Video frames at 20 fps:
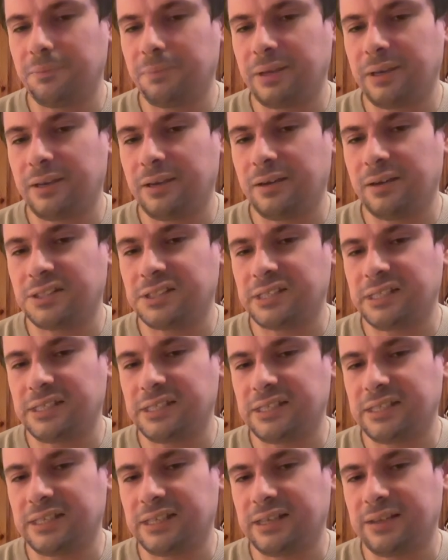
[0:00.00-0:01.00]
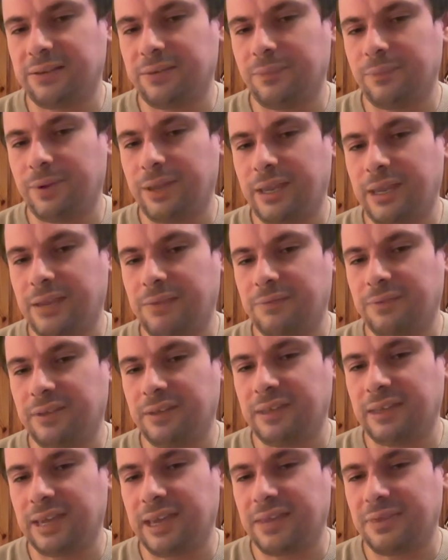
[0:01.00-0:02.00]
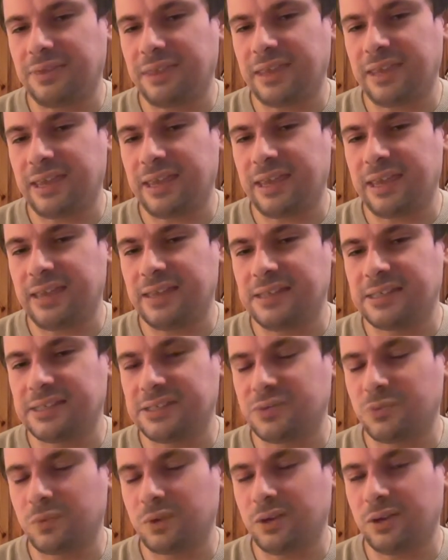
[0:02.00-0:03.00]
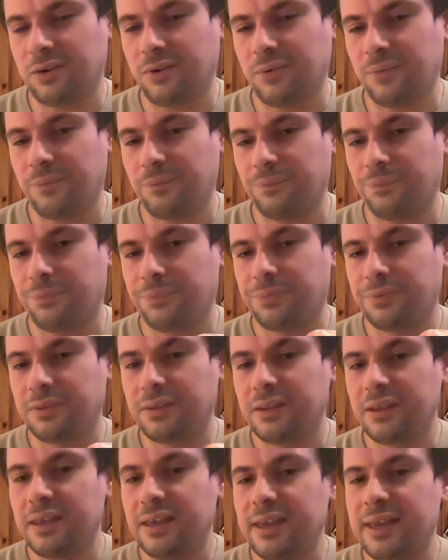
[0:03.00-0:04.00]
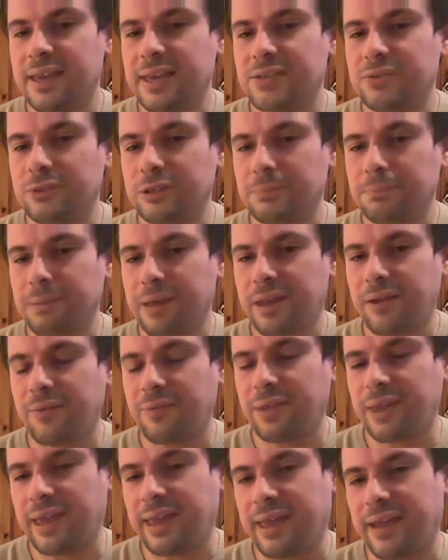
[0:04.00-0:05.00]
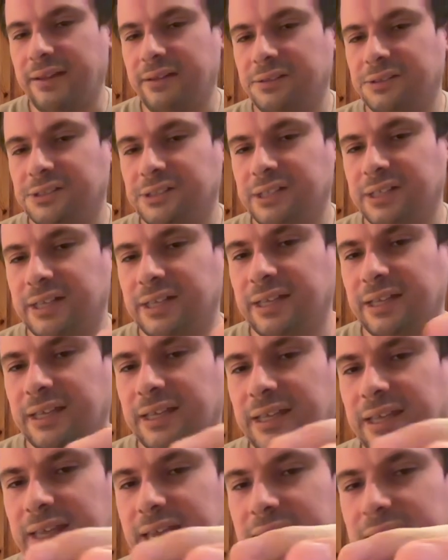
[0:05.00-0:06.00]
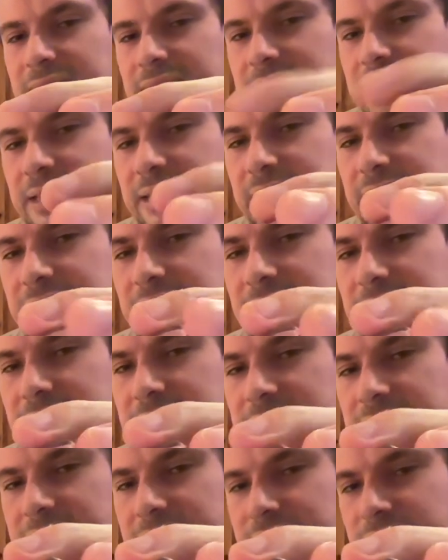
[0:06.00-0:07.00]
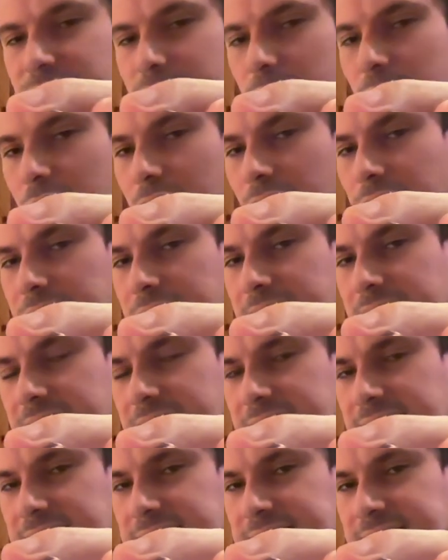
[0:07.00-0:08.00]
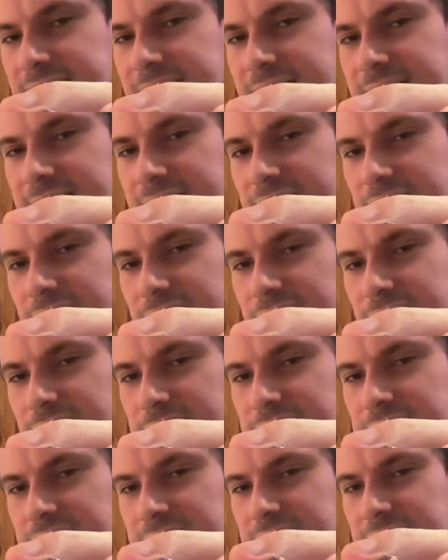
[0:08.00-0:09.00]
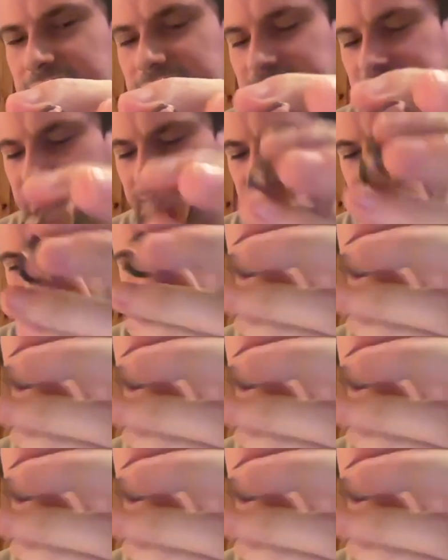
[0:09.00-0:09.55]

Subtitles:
been nicely done. We even get the ears as well. Here's what the back of the head looks like, and here's what the inside looks like.